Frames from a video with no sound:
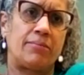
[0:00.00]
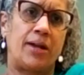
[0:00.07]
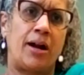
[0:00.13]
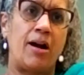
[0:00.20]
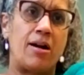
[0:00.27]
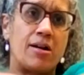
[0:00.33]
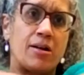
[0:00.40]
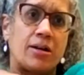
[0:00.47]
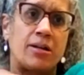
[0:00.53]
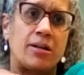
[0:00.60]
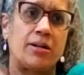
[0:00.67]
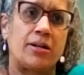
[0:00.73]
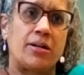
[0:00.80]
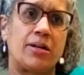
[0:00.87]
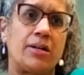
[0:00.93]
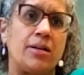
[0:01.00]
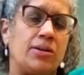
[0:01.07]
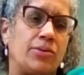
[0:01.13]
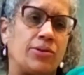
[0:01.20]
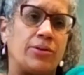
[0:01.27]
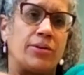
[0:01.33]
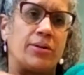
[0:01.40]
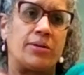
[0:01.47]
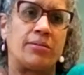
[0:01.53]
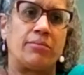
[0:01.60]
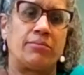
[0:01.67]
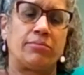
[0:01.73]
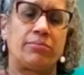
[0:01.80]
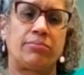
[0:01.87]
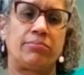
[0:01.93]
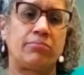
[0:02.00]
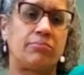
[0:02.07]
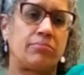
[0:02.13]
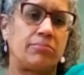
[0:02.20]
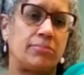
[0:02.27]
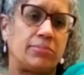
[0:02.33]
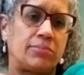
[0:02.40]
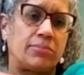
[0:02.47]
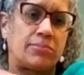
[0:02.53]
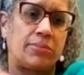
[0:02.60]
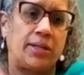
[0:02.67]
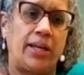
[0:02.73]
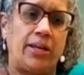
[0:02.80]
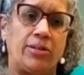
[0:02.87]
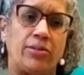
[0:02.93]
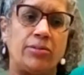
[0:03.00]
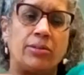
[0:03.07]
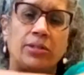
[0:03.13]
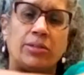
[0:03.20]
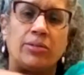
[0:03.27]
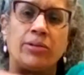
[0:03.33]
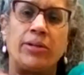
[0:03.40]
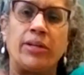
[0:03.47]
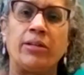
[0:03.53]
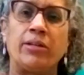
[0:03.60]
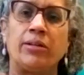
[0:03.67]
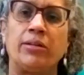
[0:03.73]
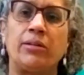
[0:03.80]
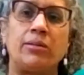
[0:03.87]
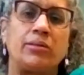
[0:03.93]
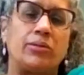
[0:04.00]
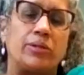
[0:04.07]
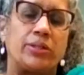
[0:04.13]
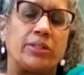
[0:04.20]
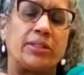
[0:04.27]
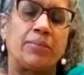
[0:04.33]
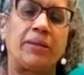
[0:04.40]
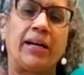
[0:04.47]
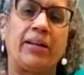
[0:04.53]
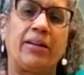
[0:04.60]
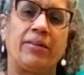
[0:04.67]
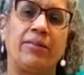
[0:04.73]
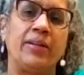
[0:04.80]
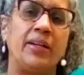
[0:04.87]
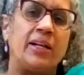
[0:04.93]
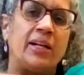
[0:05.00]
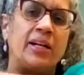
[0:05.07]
arnica or candula oil or some kind of